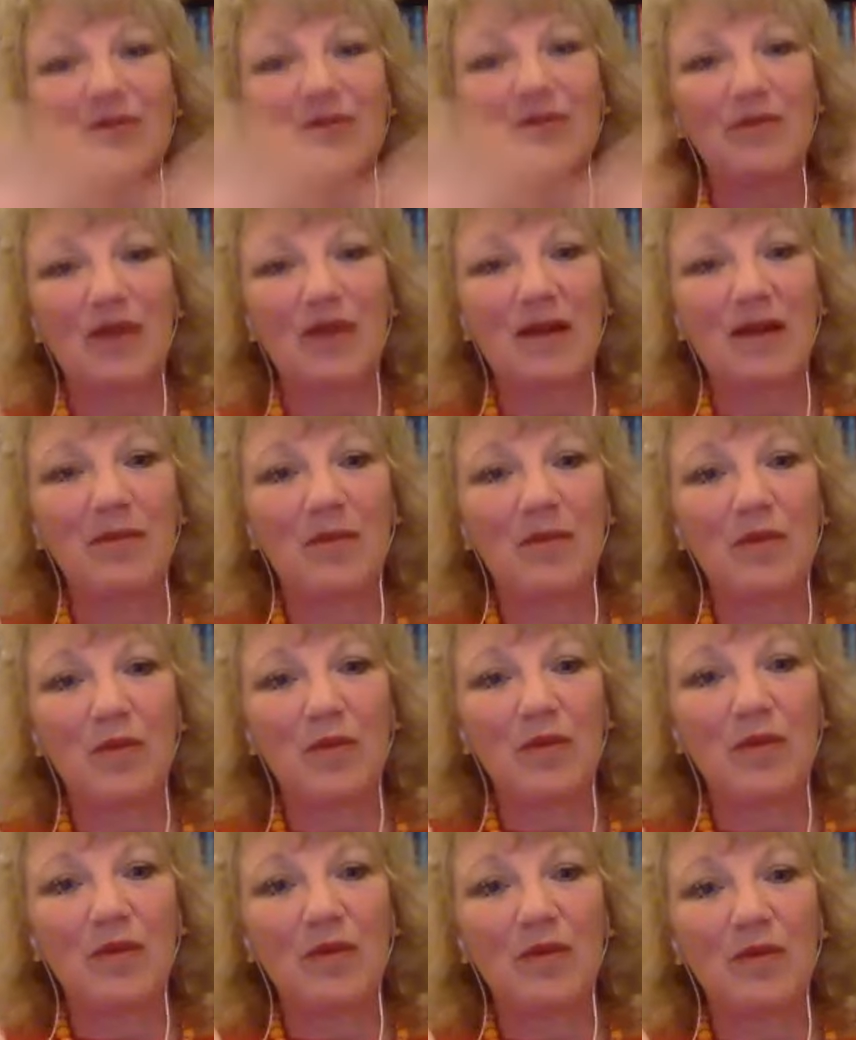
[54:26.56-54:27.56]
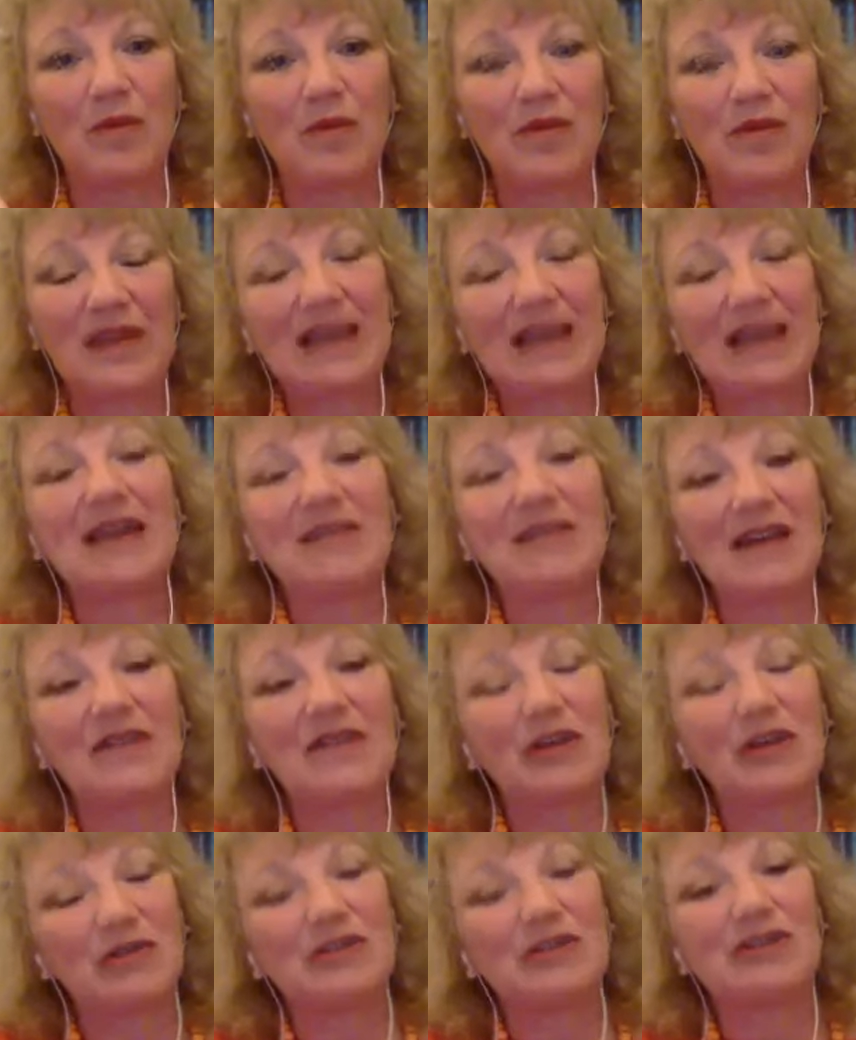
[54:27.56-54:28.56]
from thinking that
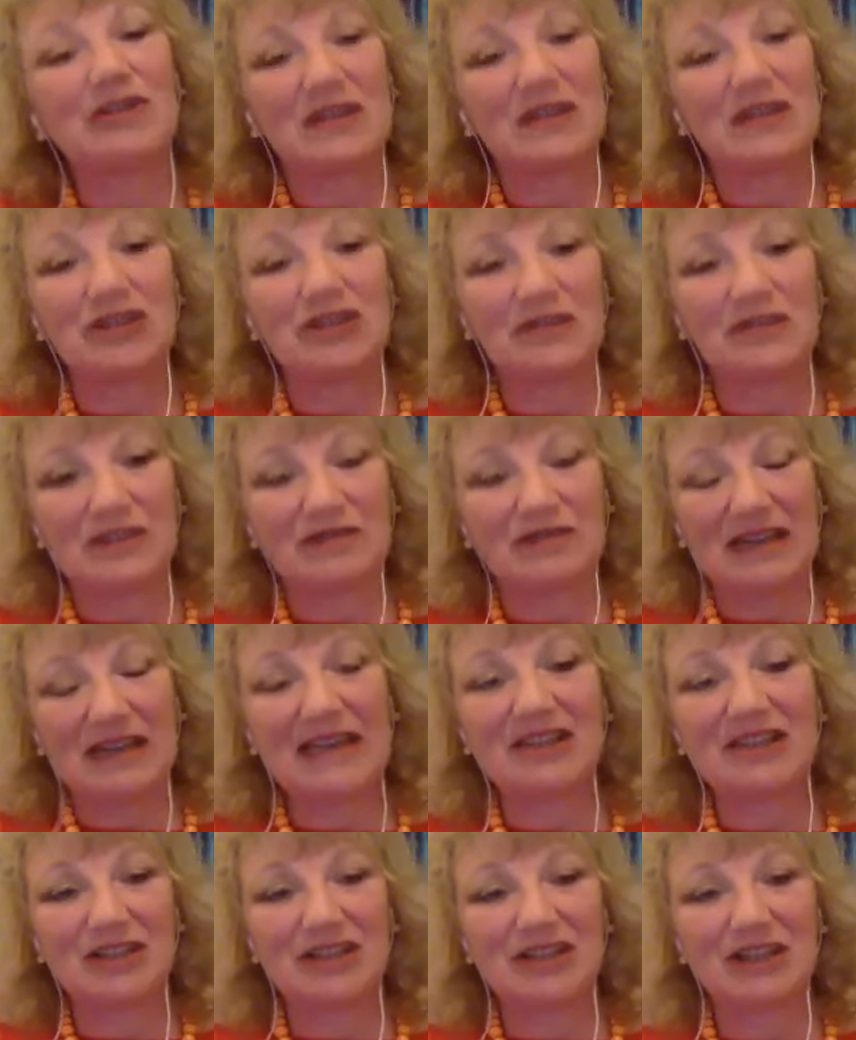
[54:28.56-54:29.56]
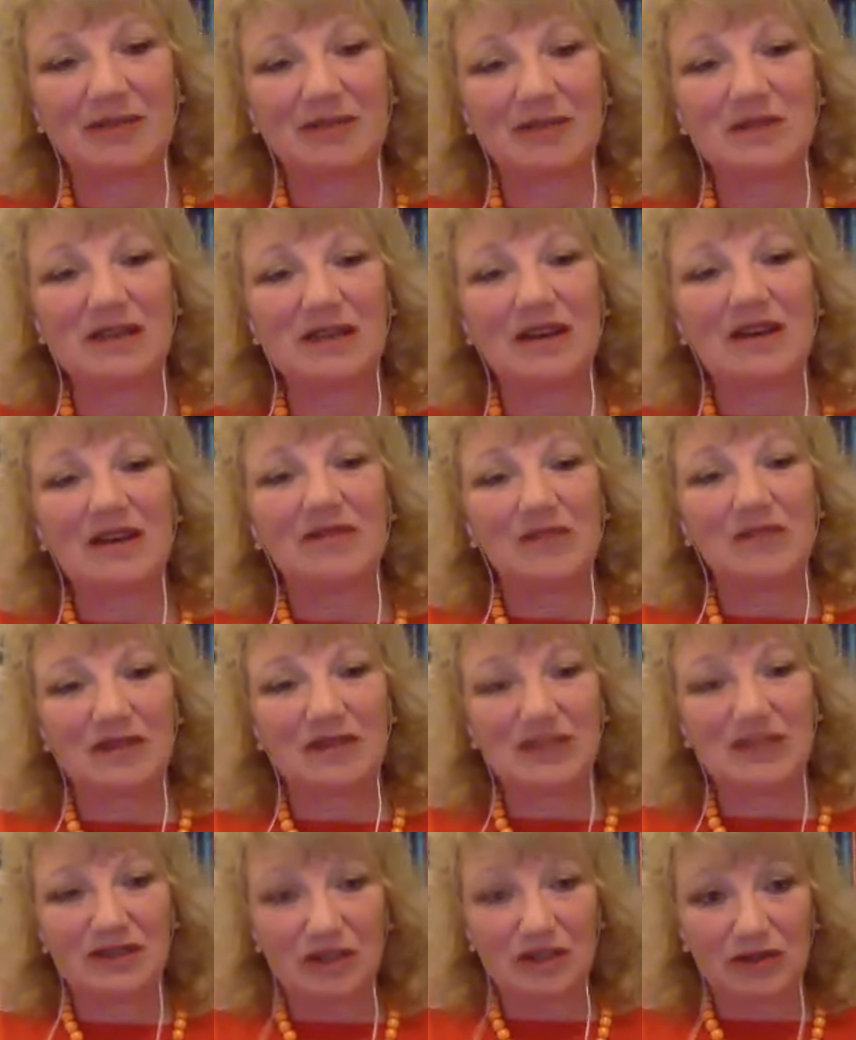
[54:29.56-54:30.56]
the crucial issue is relationships
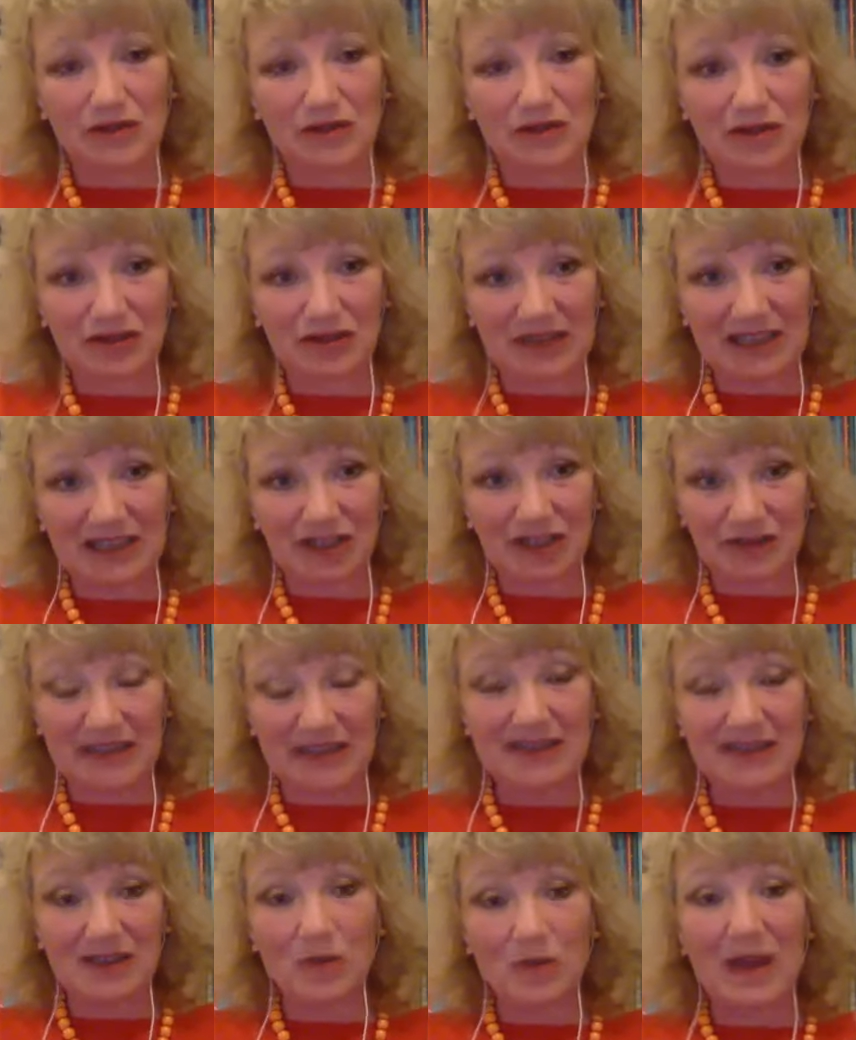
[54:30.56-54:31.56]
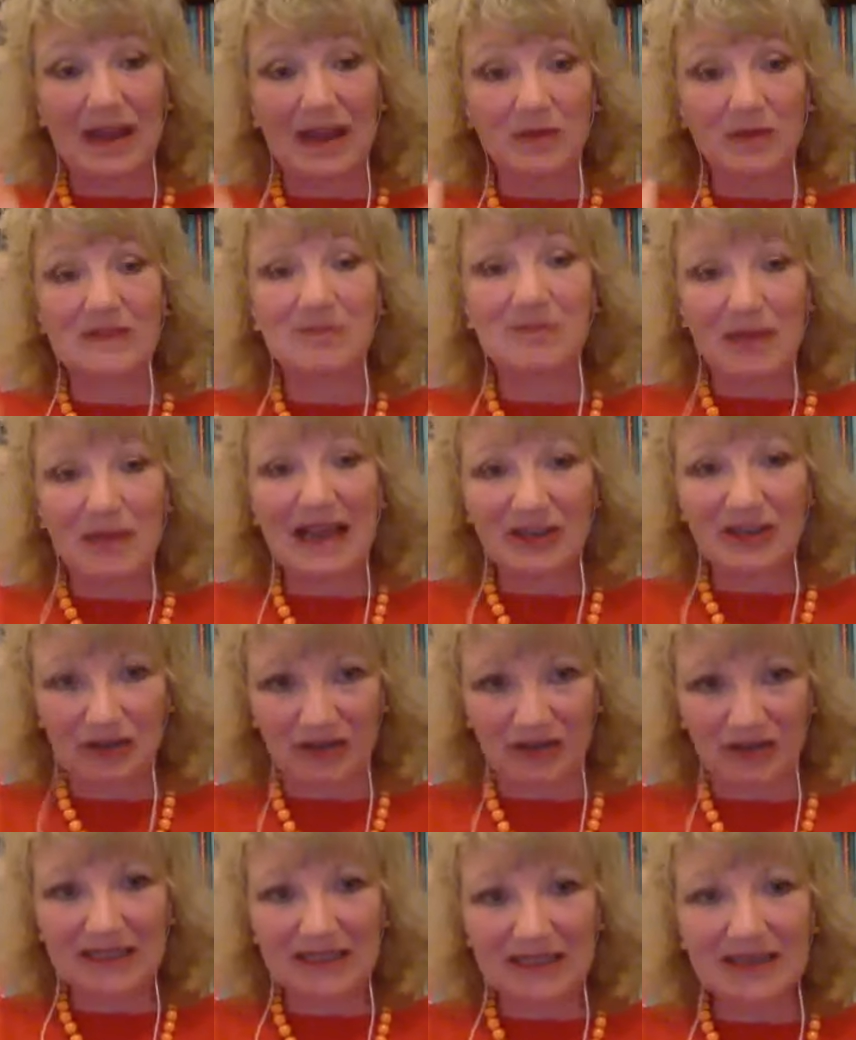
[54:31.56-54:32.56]
versus the crucial issue is the way it was
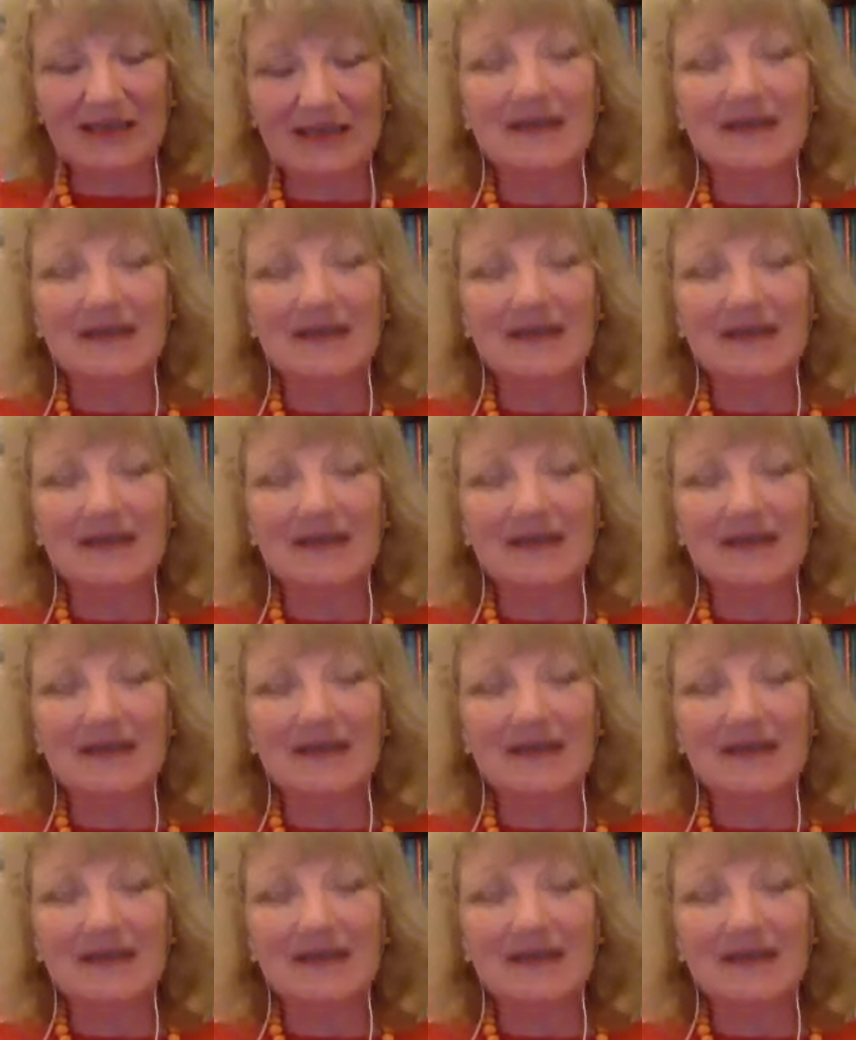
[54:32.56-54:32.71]
measured?